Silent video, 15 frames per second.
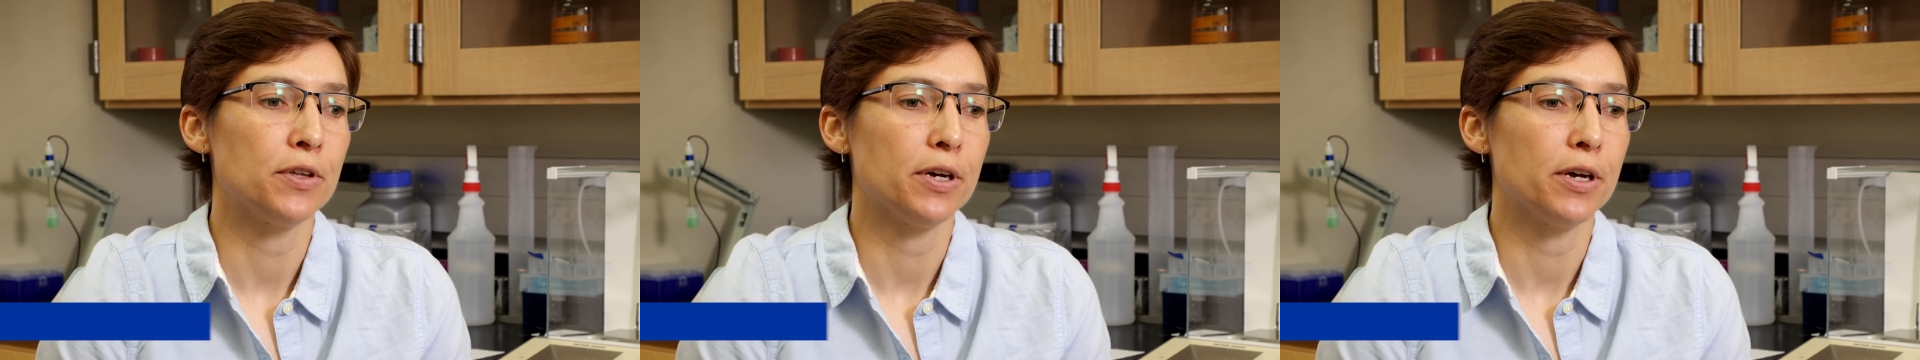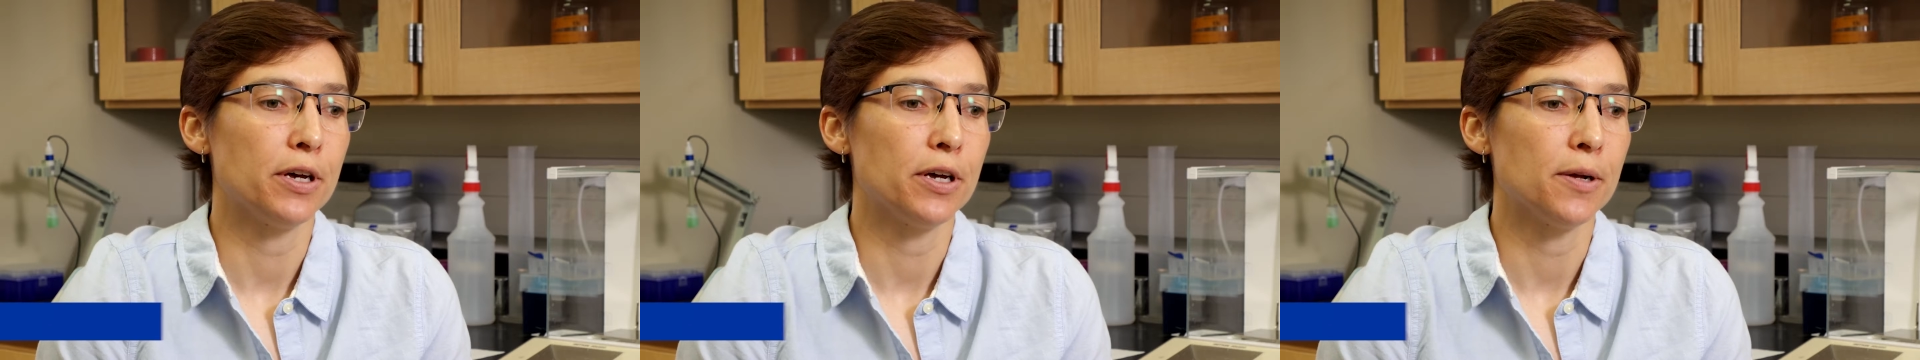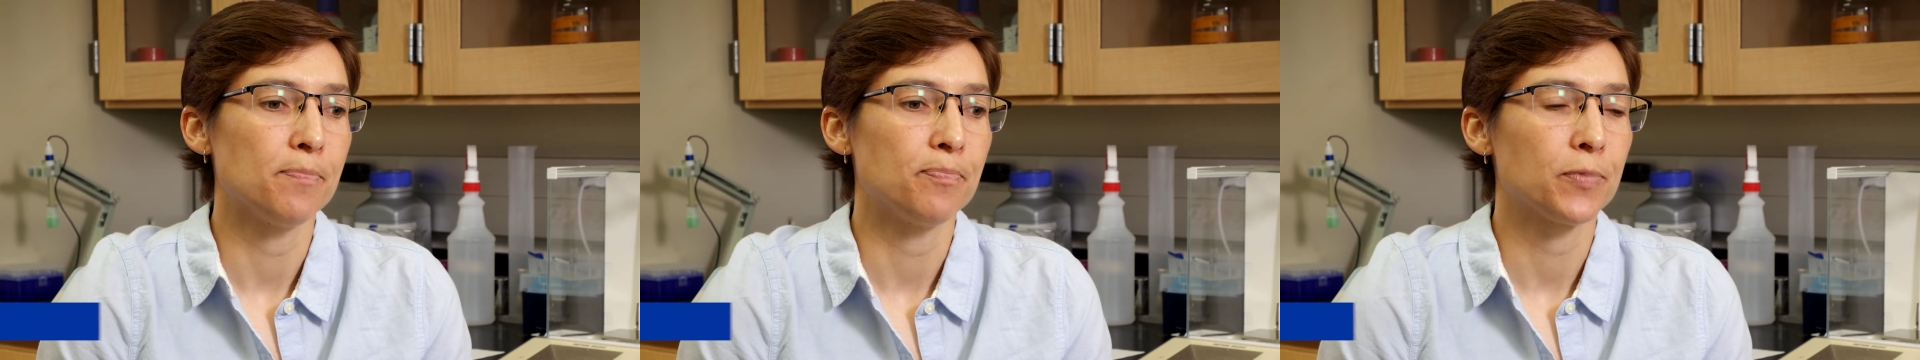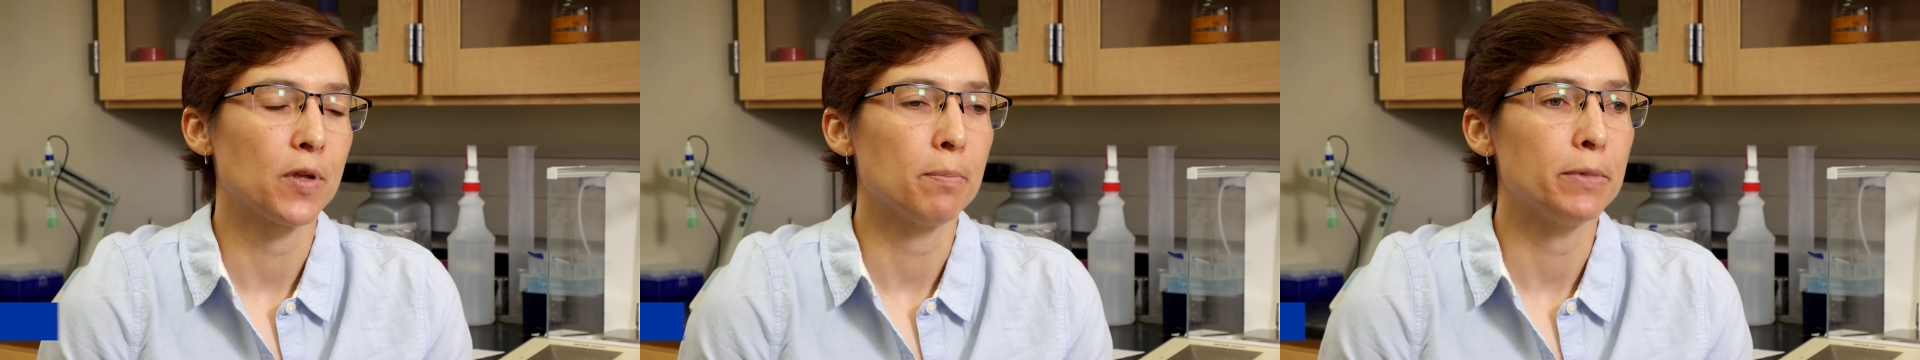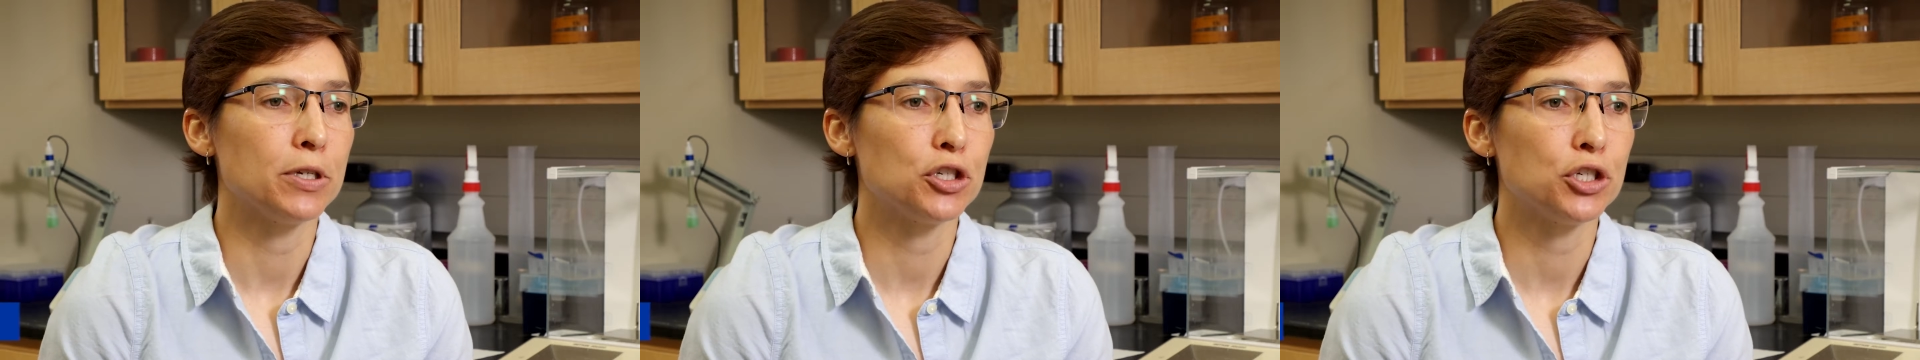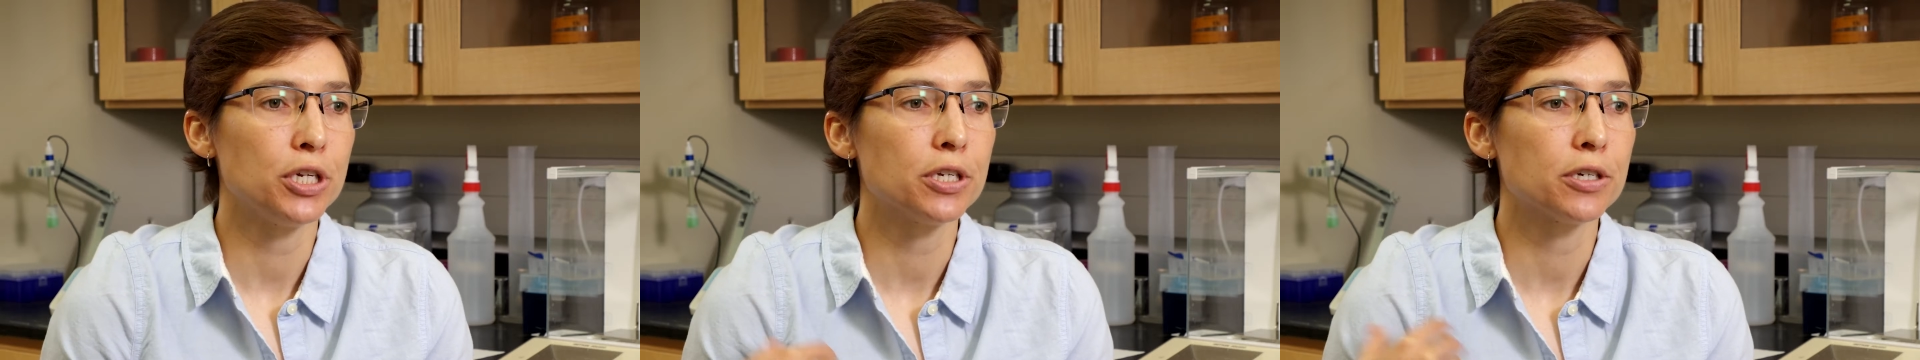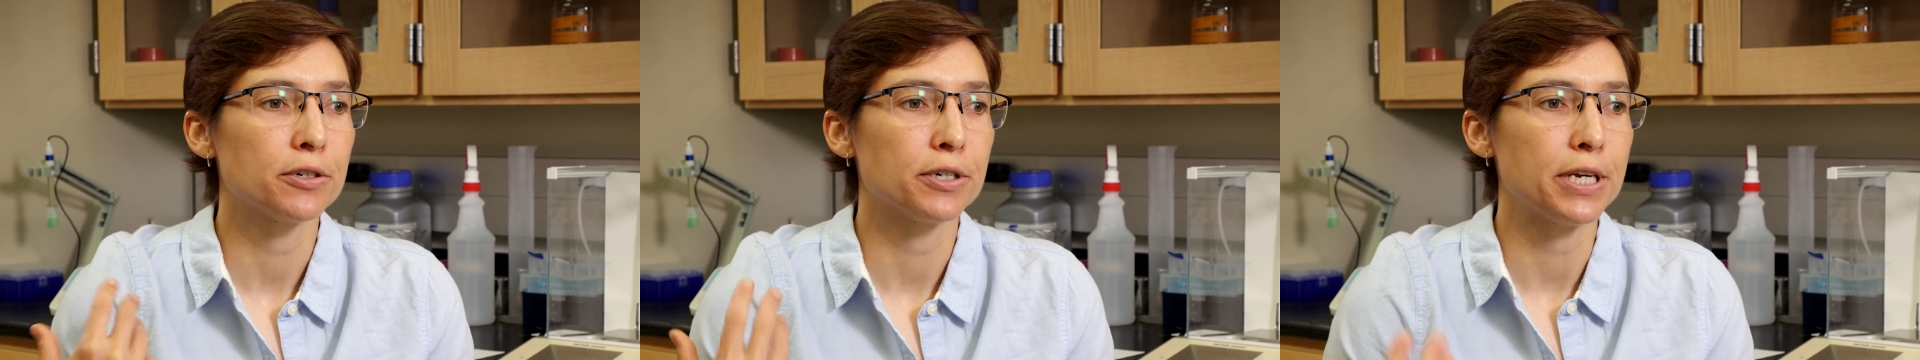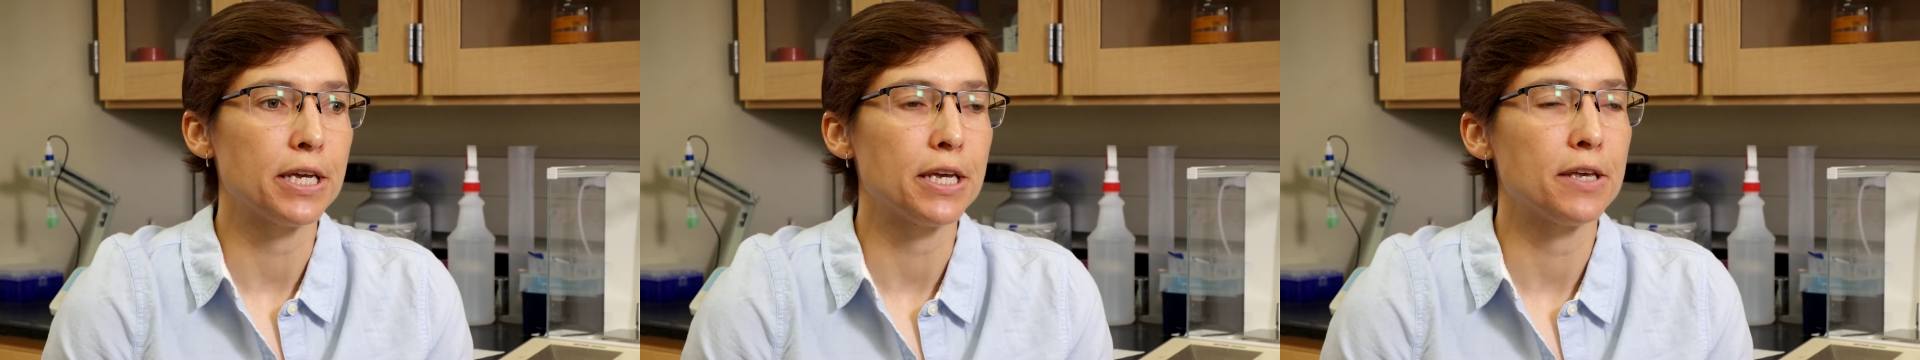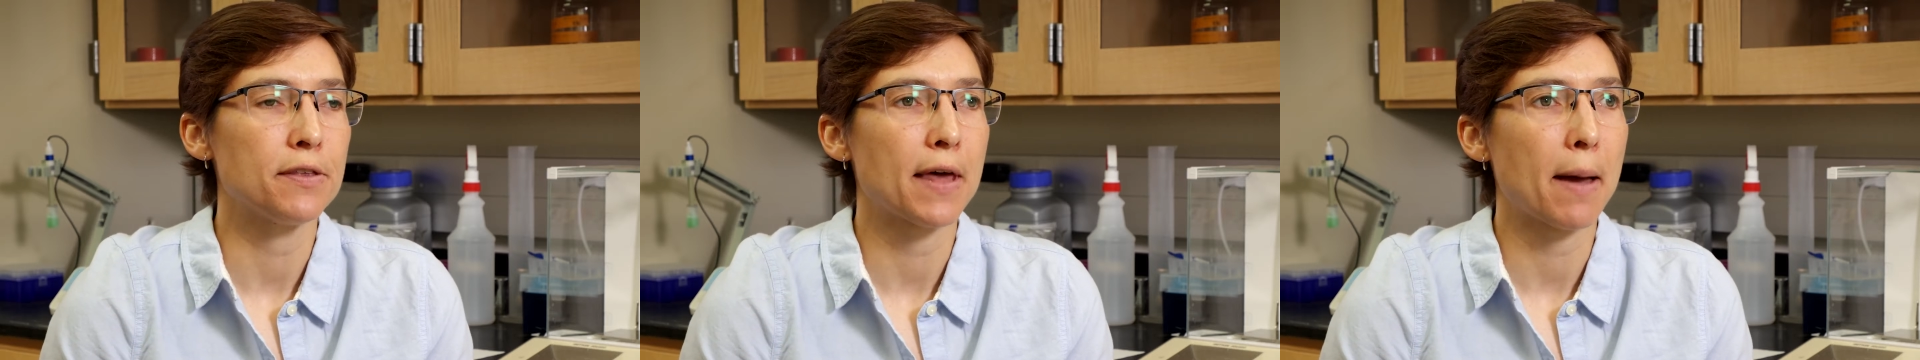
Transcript: the machinery